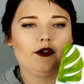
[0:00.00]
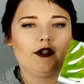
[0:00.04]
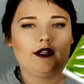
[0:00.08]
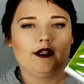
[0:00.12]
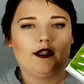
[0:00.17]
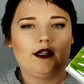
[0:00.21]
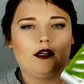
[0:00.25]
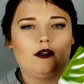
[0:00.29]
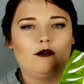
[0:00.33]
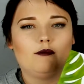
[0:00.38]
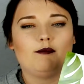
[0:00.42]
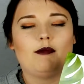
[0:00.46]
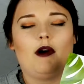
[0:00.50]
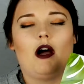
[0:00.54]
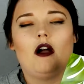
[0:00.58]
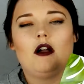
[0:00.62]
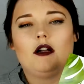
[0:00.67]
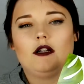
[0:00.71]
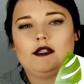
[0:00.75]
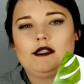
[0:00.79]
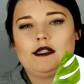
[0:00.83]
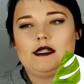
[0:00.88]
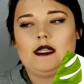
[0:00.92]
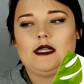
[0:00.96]
the little
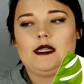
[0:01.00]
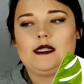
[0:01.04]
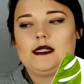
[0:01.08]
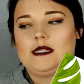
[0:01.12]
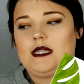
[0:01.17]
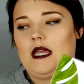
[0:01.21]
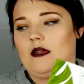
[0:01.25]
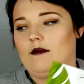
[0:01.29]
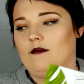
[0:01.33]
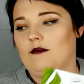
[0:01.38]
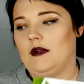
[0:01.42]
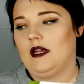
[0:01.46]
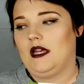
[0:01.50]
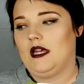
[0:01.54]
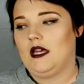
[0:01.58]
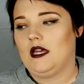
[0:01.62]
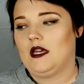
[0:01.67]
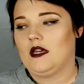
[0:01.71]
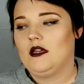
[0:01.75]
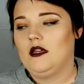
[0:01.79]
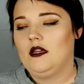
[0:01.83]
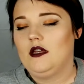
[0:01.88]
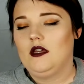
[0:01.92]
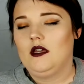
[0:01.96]
box they sent
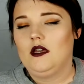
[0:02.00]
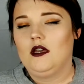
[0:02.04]
me